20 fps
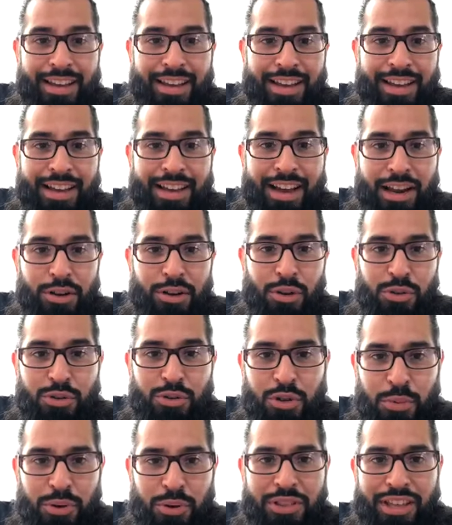Carlos,
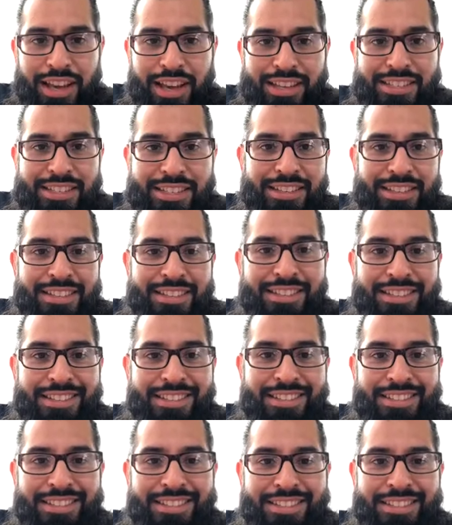well, I'm here.
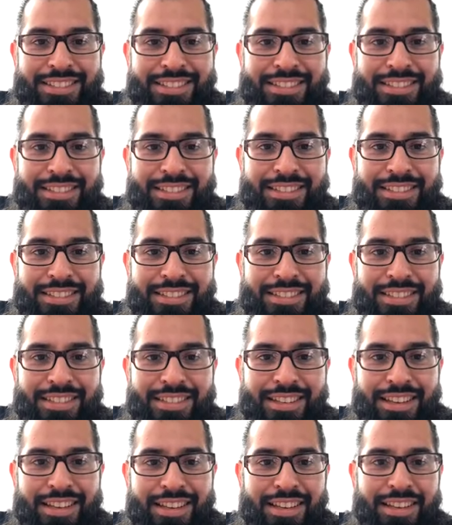Bien, bien,
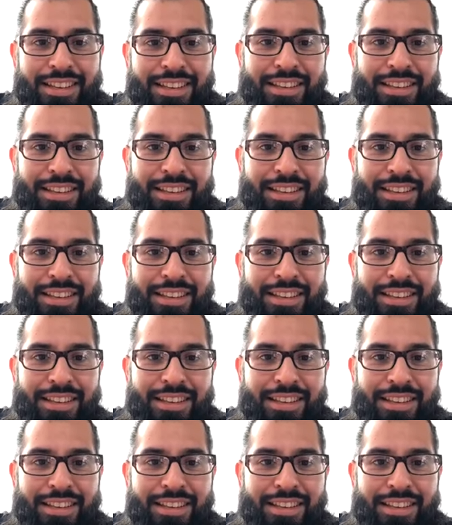bien.